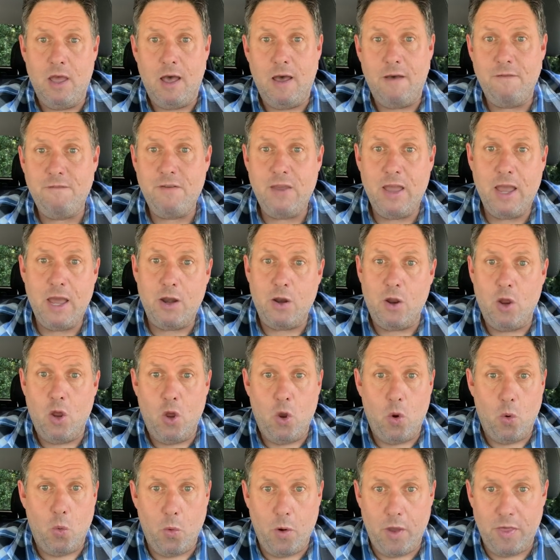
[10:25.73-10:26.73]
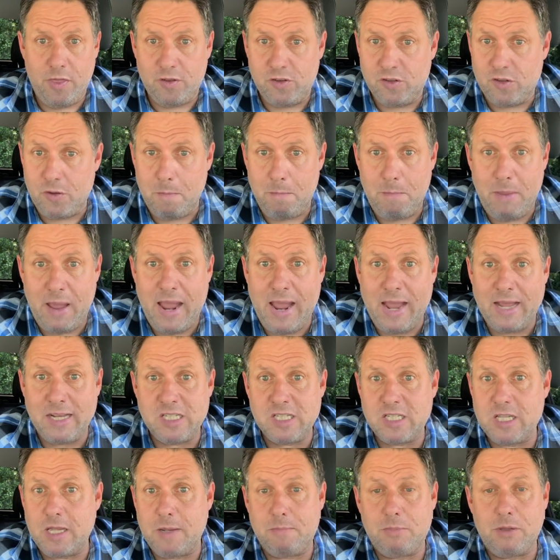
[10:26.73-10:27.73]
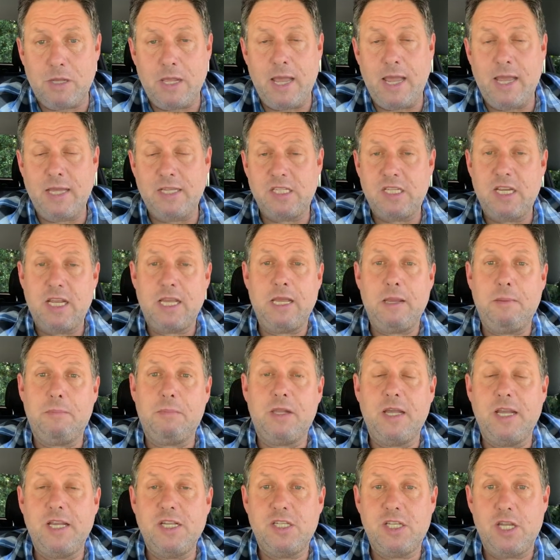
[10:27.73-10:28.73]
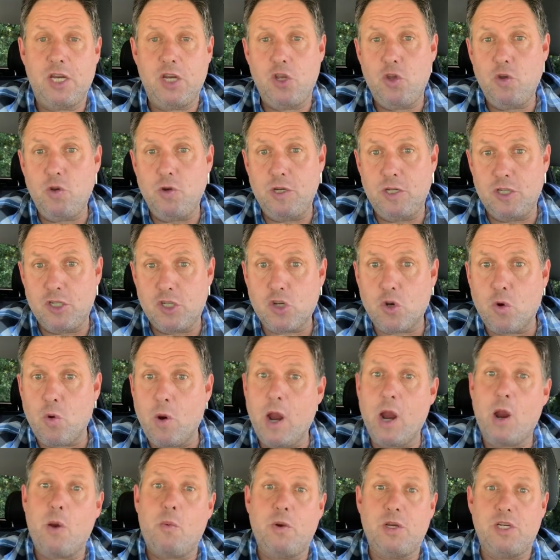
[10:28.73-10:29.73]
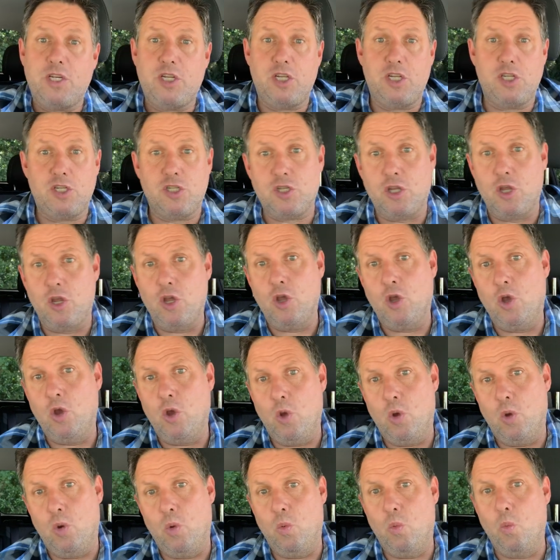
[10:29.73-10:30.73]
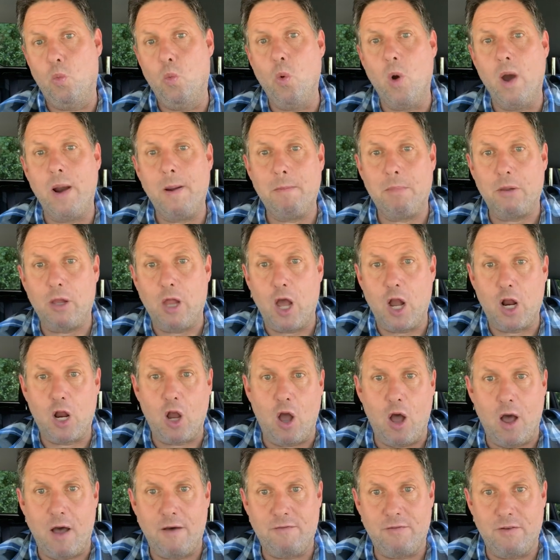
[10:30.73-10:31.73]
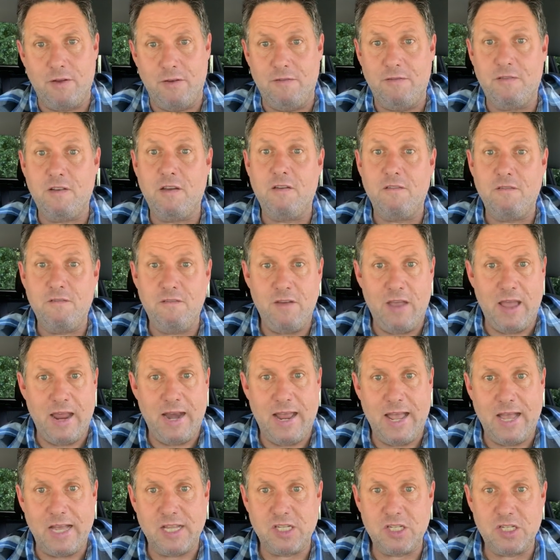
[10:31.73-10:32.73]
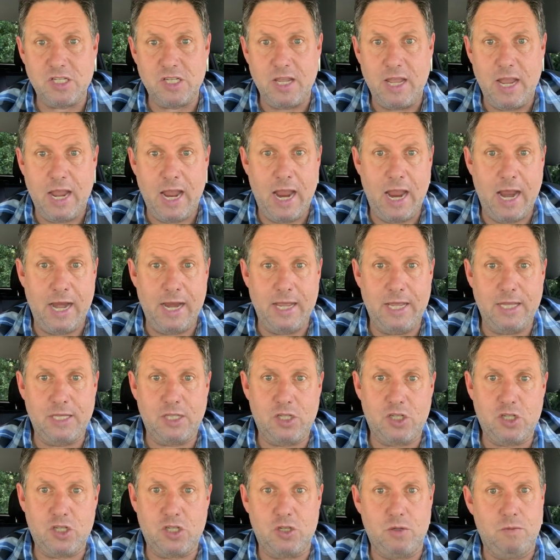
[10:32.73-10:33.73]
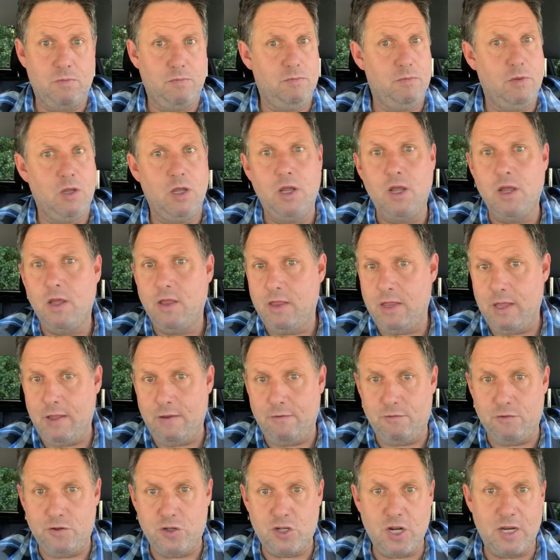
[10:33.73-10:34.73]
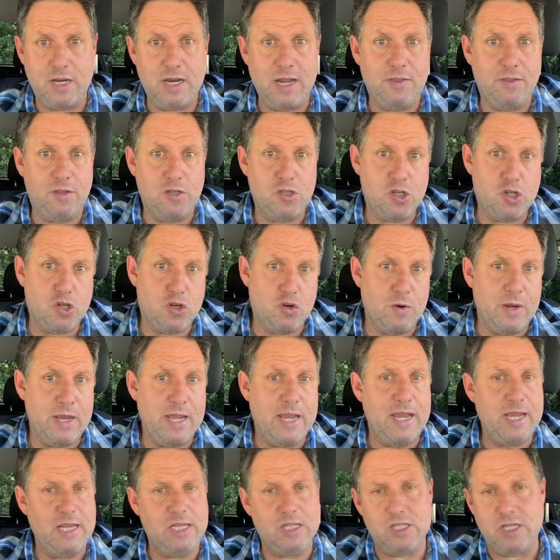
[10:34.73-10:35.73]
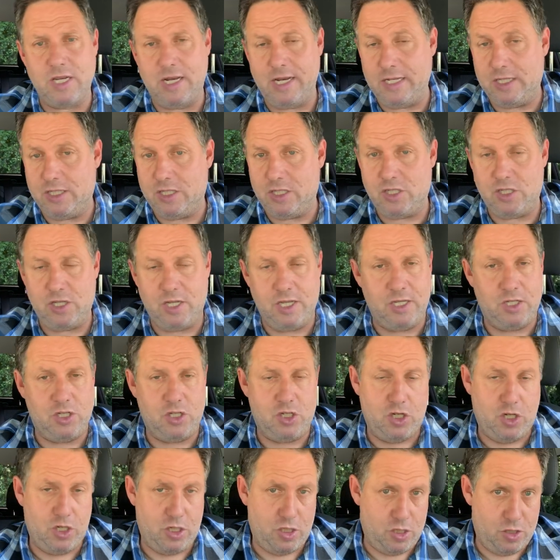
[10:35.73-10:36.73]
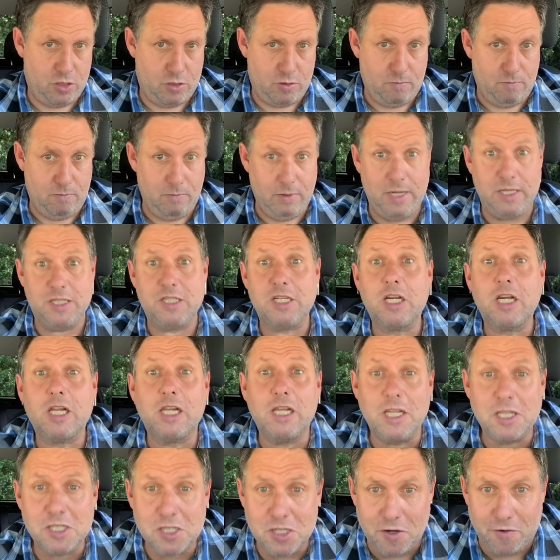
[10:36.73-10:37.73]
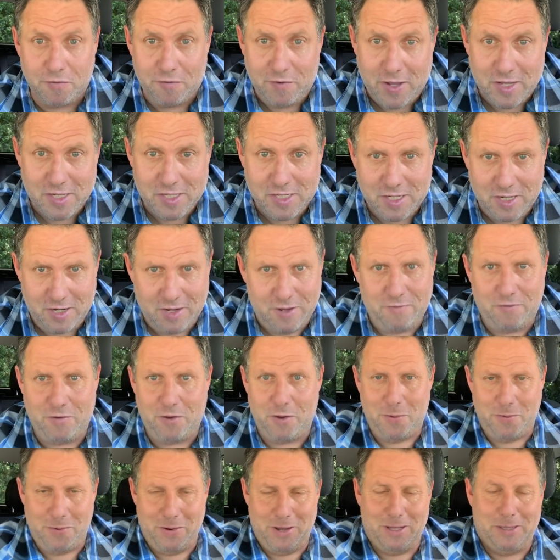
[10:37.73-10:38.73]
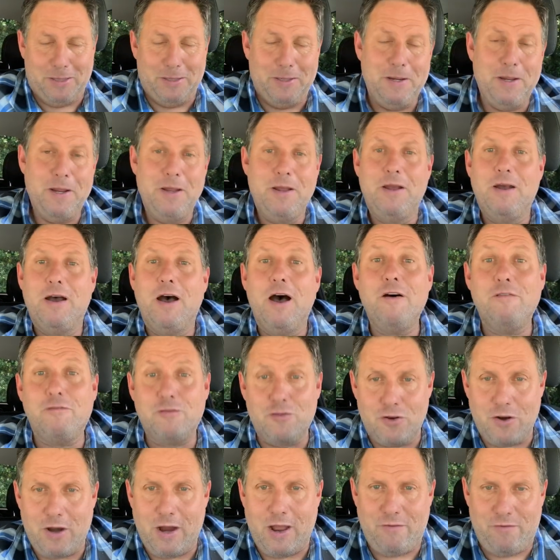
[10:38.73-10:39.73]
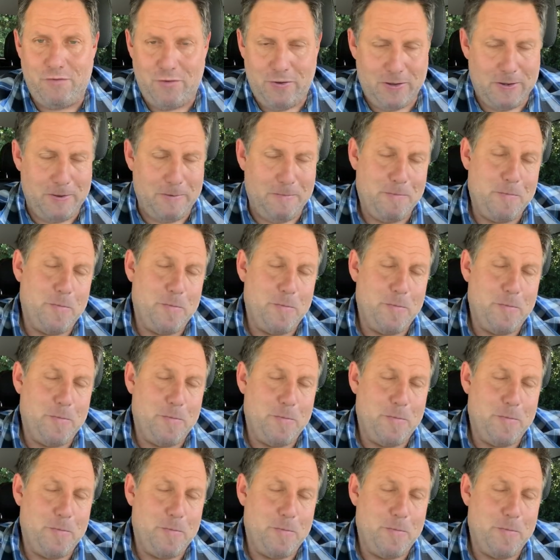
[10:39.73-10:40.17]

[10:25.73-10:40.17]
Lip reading: event with some bands that play. It's taking place at Union Square, which is one block off of Van Ness, and they've shut down the streets, and it's a clusterfest, if you will, of traffic.